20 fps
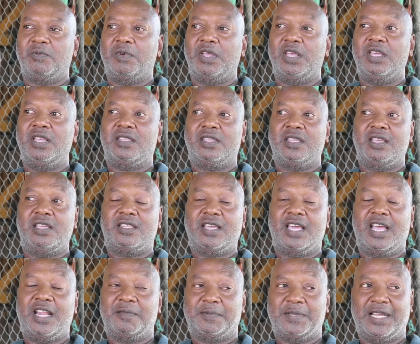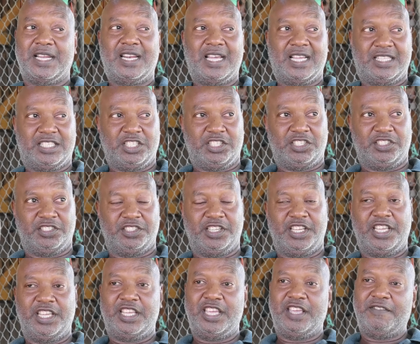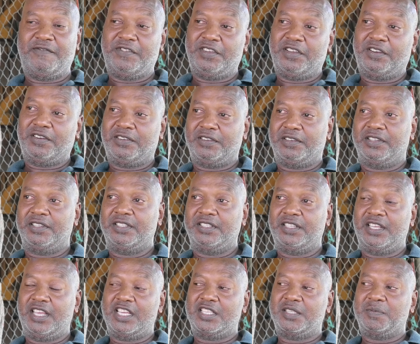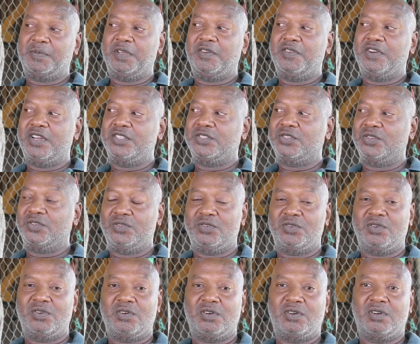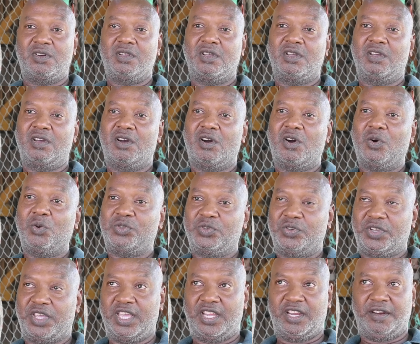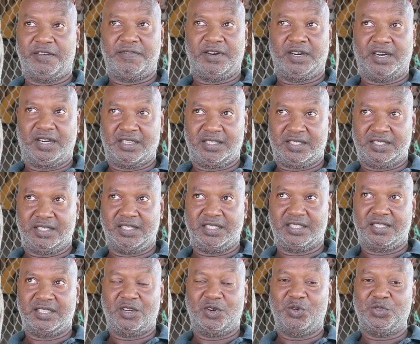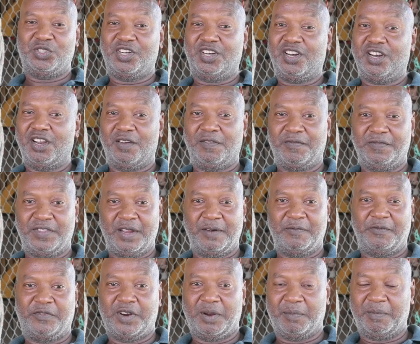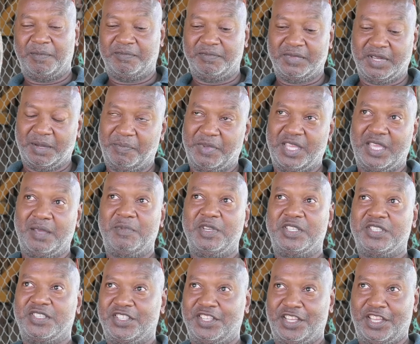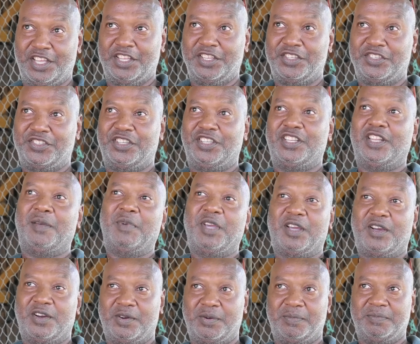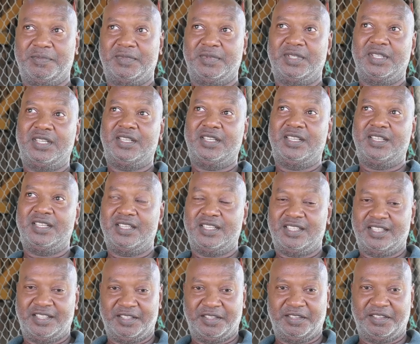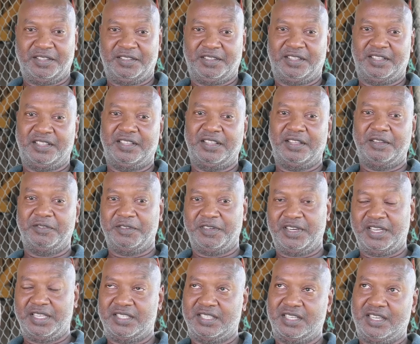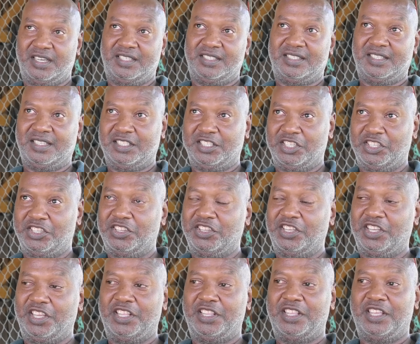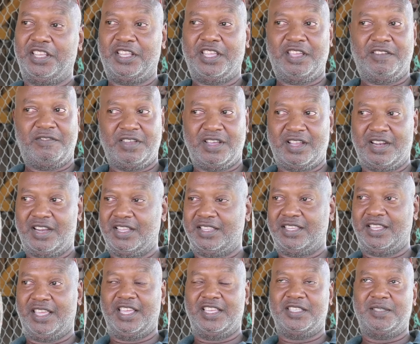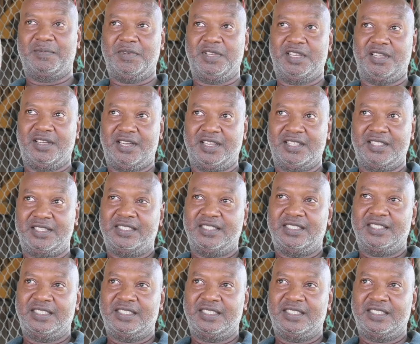It helps a lot, you know. It gives you the experience to know how to care for horses, how to love them from a baby stage till they become race horses. You know, it gives you a lot of experience.